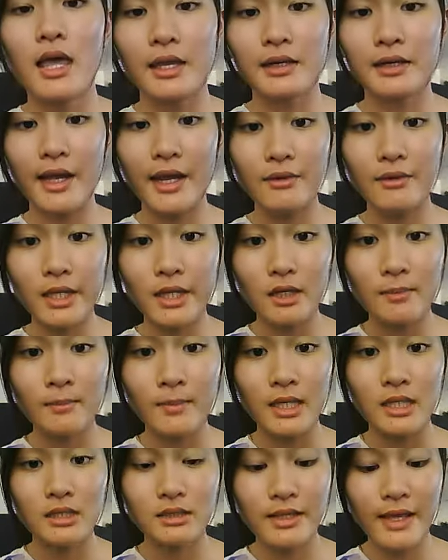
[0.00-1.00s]
And I
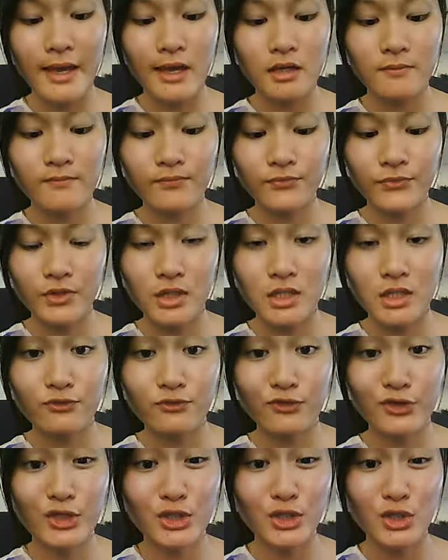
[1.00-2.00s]
recommend that
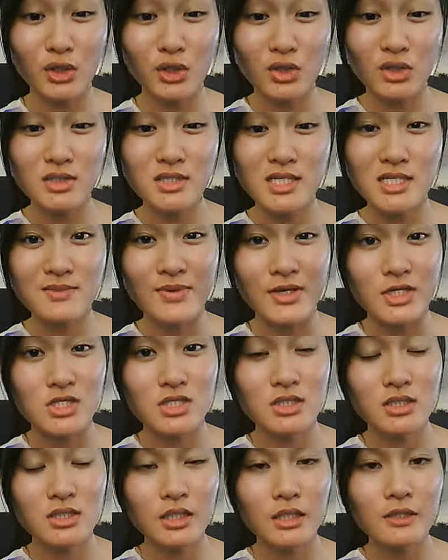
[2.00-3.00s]
for girls
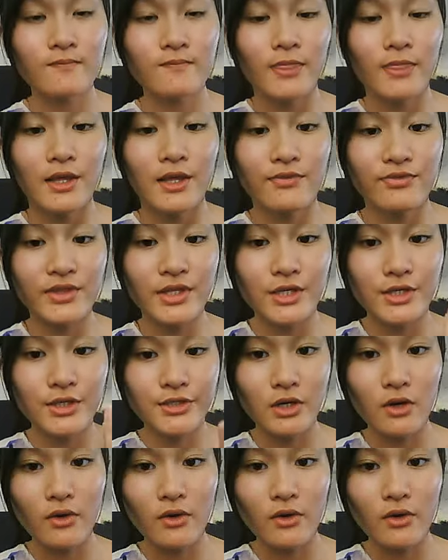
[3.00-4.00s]
especially, that you
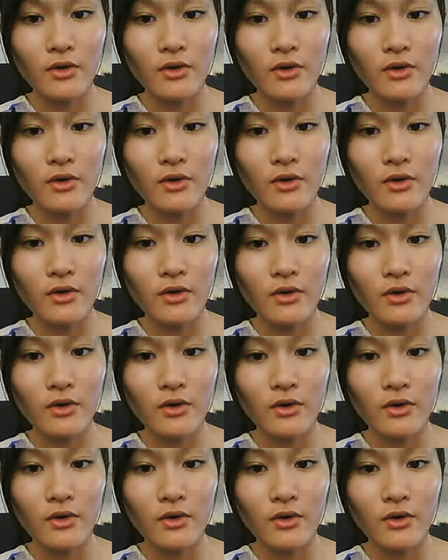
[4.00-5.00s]
don't have long
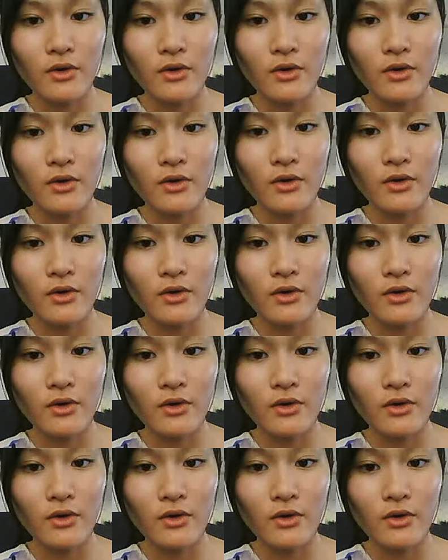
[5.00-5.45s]
nails like this,